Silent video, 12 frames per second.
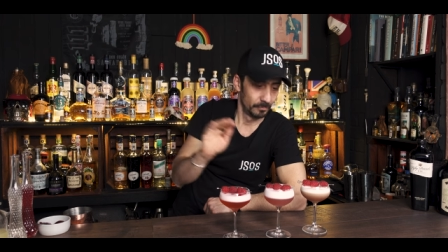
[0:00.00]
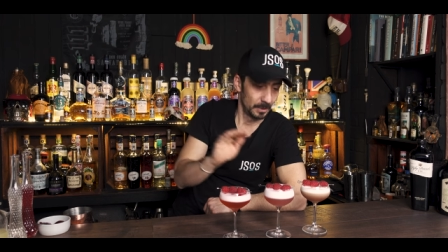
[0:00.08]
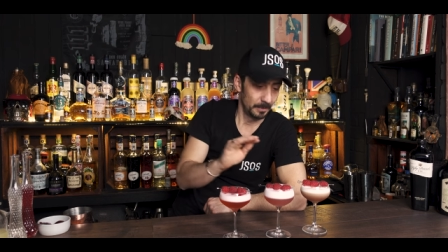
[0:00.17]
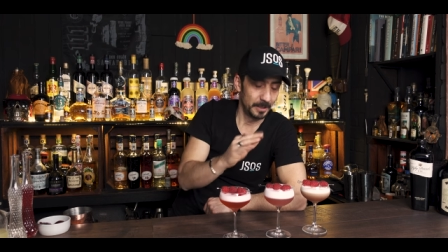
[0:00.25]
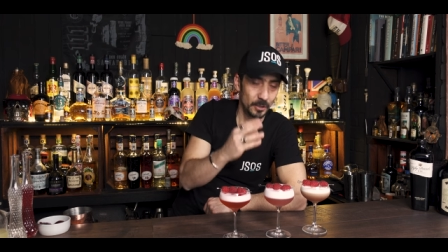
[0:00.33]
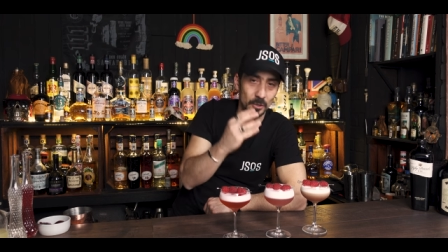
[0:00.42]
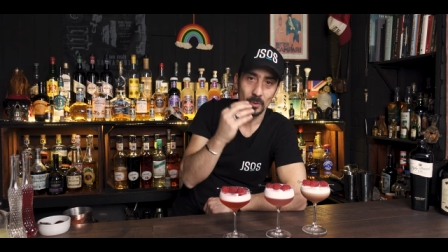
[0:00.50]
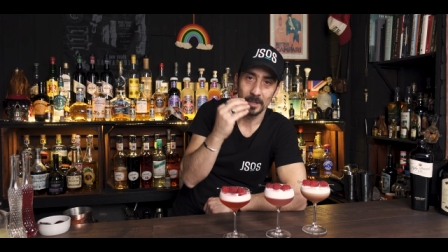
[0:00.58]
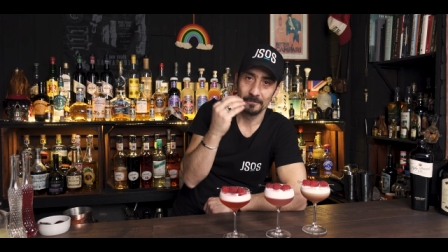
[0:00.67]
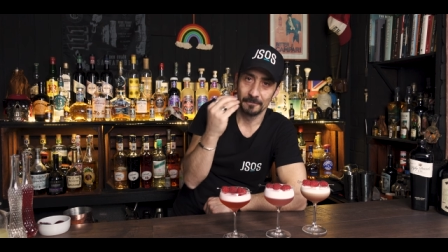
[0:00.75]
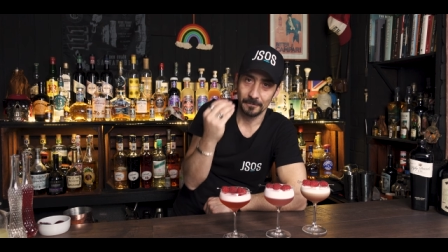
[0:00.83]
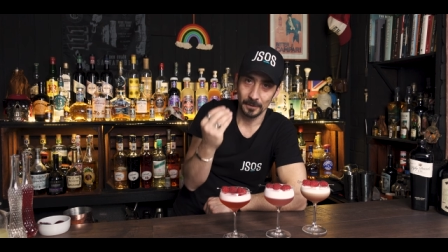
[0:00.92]
I mean, you
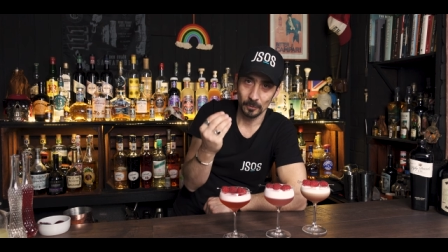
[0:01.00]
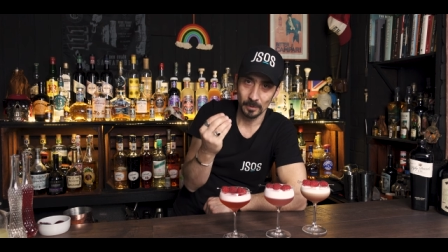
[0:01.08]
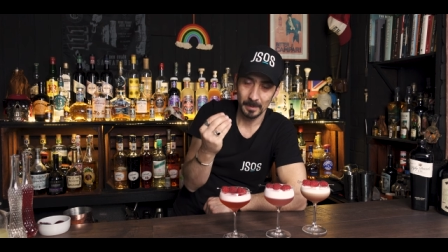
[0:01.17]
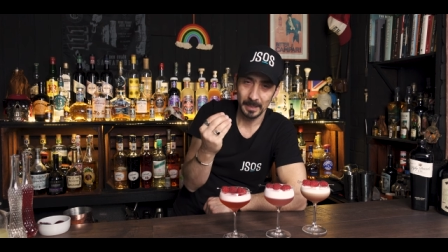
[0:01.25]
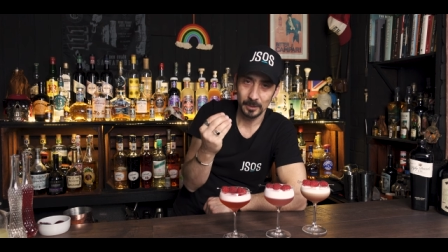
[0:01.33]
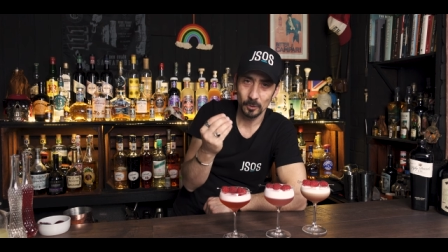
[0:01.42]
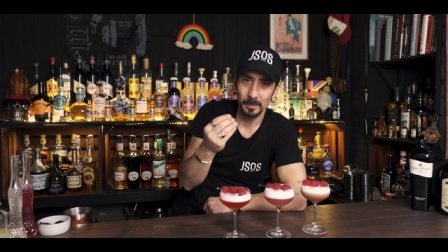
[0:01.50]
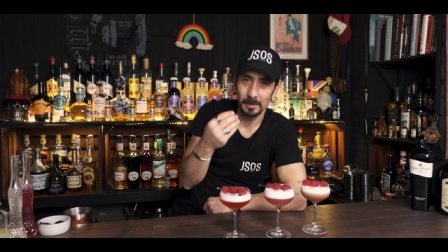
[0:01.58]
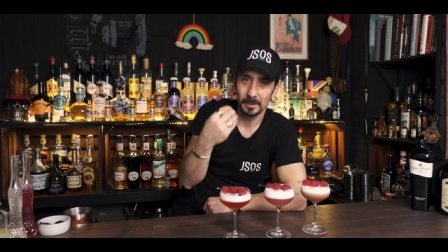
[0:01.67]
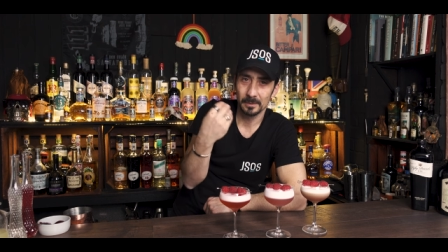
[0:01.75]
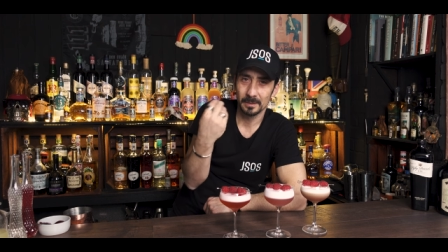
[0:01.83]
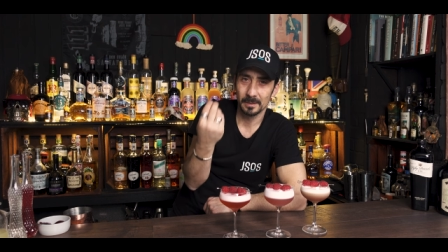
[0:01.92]
can feel them a little bit
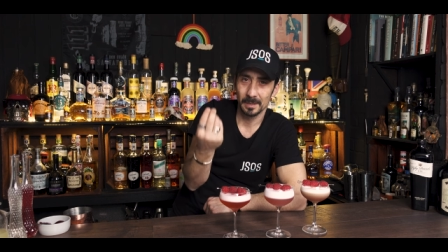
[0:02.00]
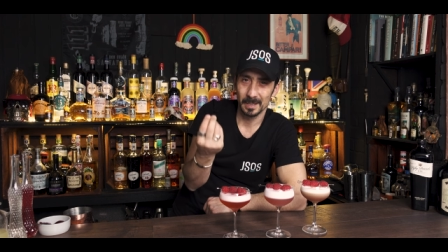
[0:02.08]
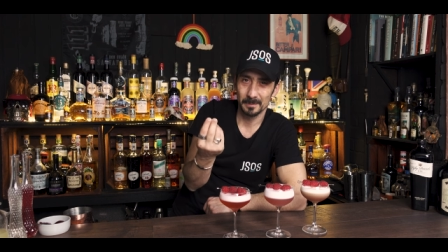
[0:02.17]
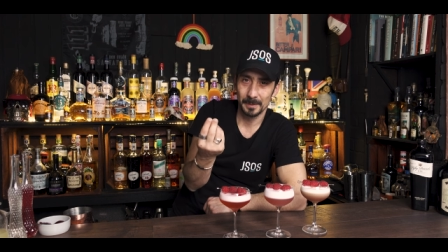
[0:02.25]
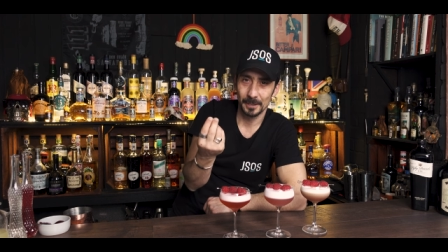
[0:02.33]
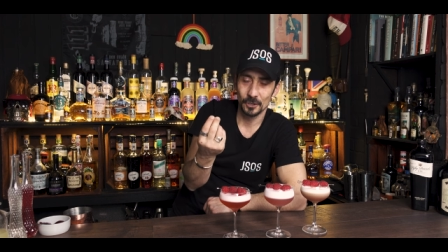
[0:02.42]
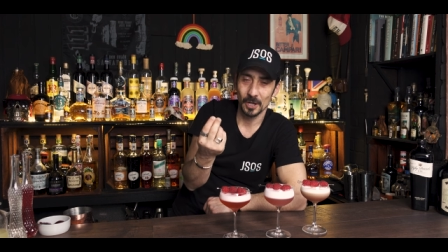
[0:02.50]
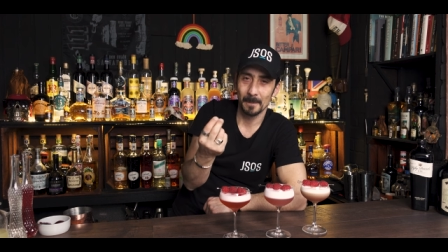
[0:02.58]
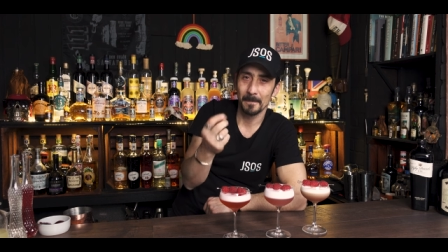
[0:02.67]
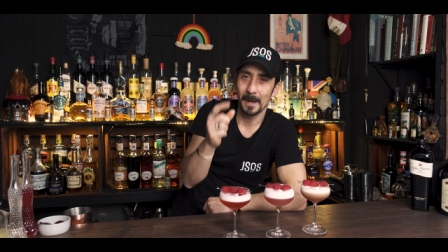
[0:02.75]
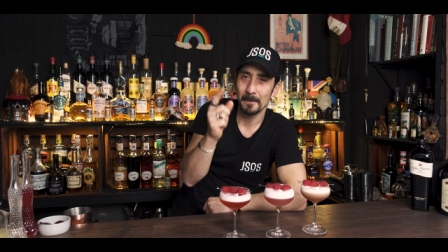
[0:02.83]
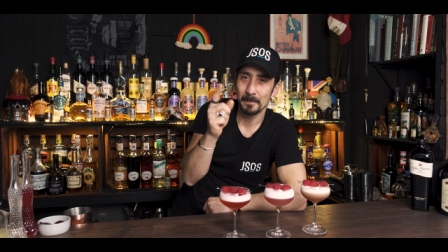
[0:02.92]
because it's a raspberry
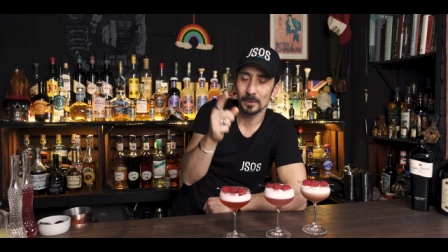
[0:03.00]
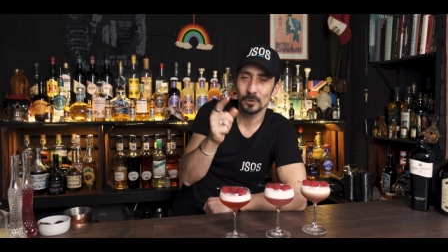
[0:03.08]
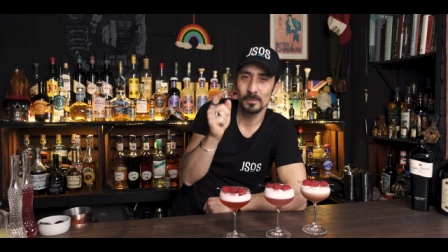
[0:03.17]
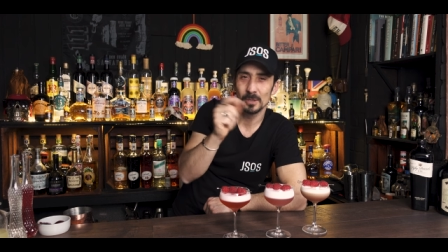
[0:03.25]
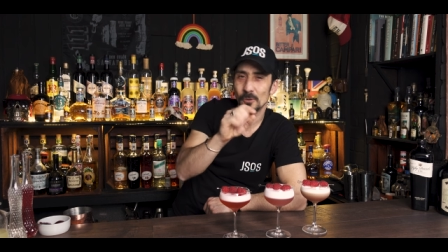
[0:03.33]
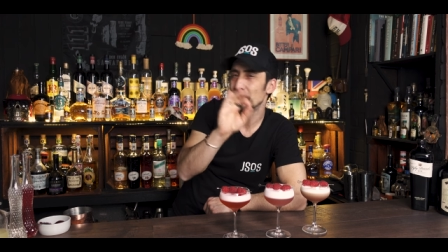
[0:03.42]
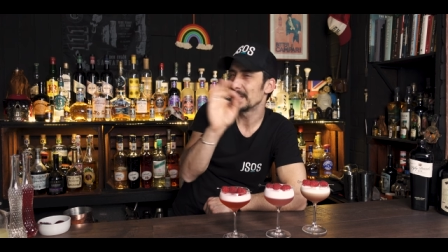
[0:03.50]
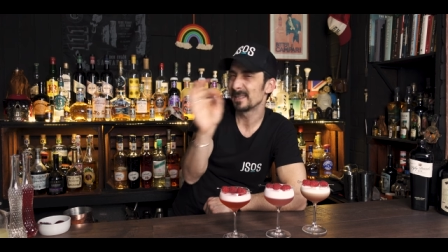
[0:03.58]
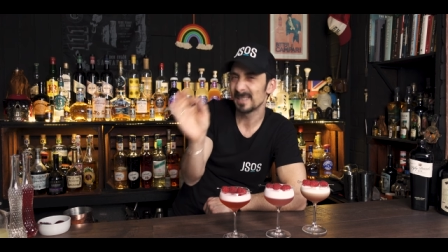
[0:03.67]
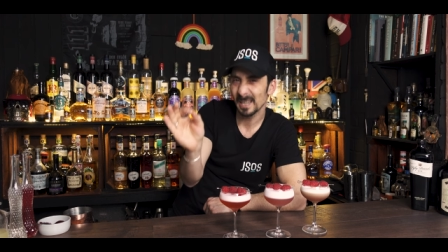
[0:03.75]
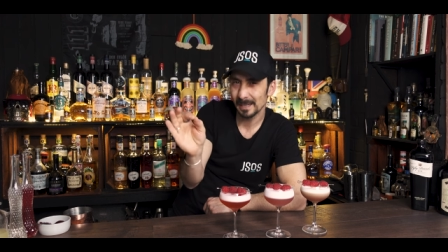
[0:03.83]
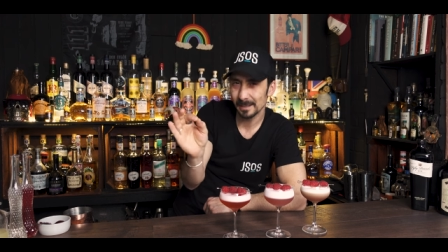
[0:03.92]
jam. I presume it's going to be
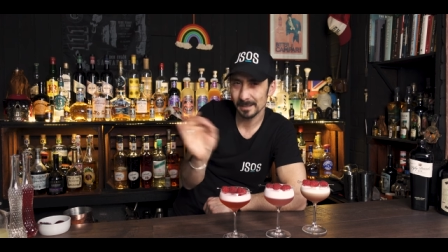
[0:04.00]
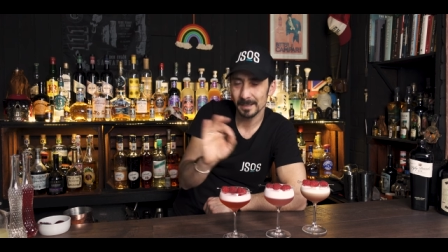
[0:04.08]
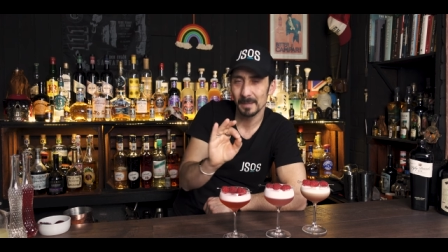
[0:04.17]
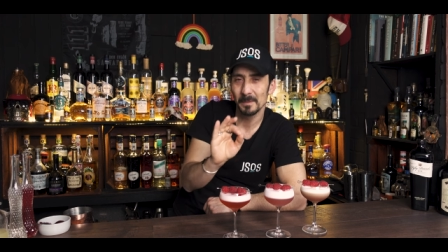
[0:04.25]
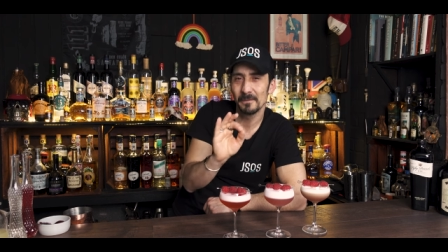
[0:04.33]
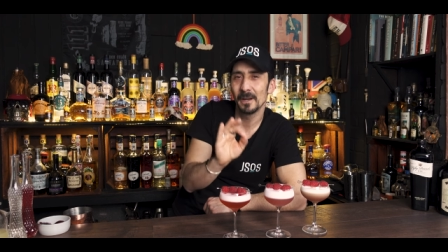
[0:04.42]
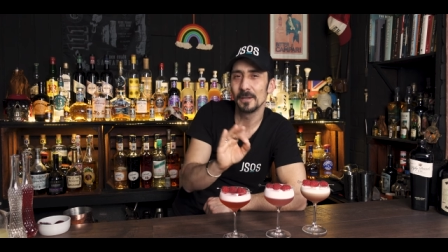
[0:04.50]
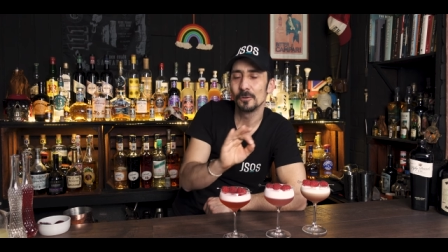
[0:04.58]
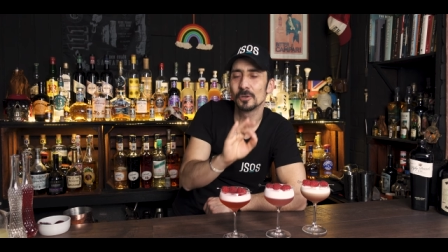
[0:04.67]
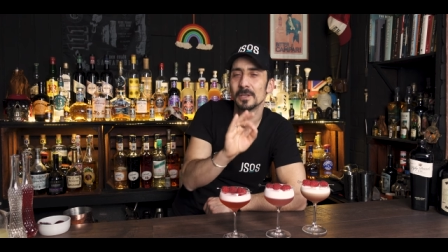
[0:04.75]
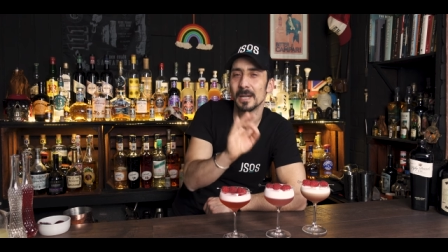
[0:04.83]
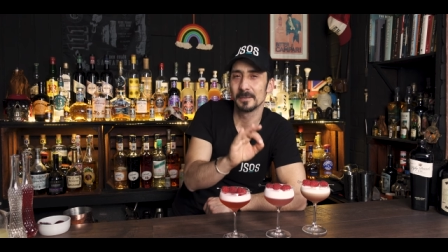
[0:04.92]
exactly the same if I
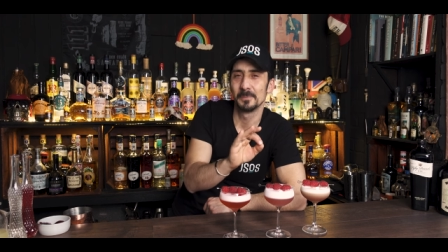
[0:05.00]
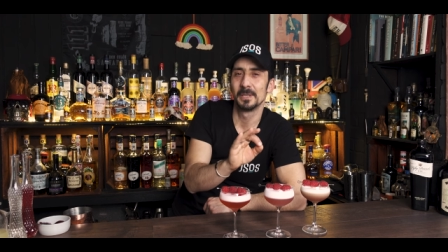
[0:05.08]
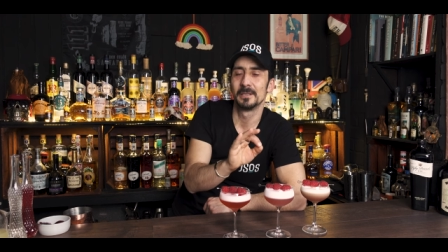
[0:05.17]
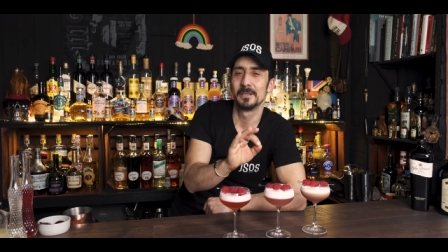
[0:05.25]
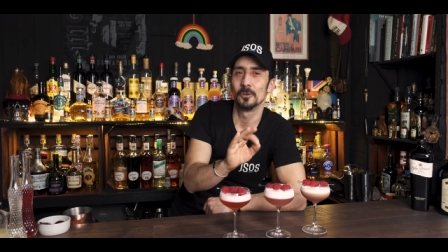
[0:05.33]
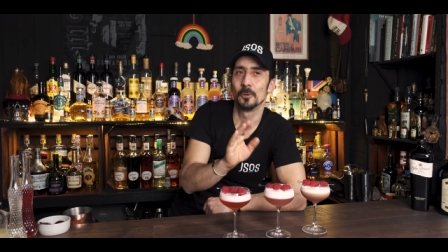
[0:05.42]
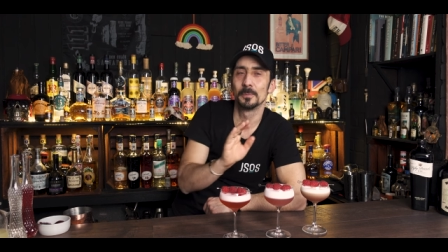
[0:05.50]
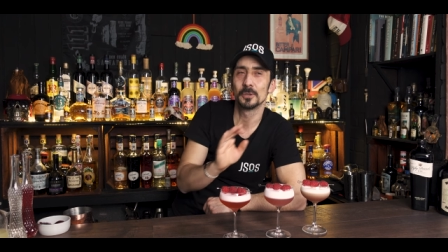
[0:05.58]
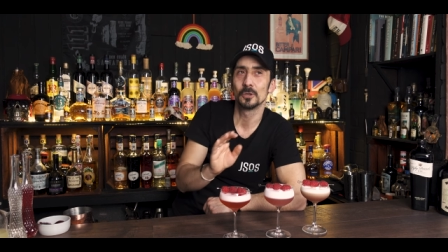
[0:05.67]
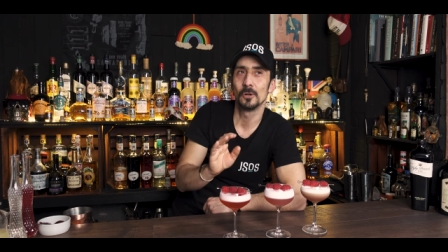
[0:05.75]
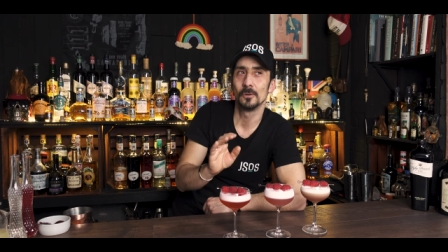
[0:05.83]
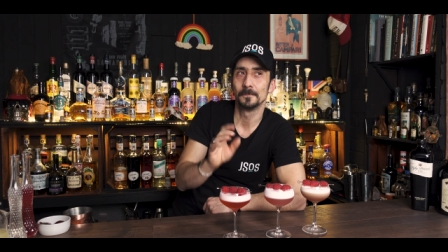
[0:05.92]
use raspberry syrup.
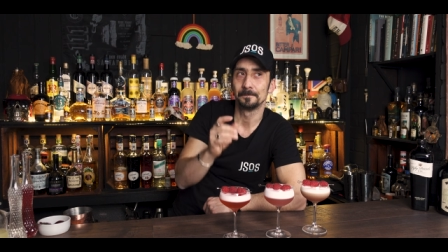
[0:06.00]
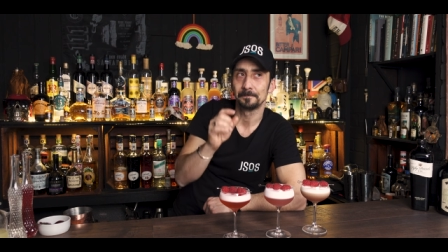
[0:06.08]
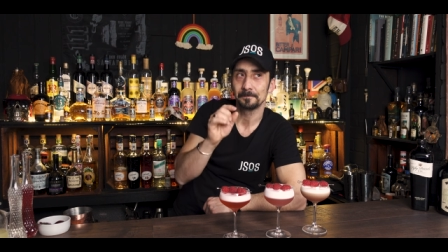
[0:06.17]
So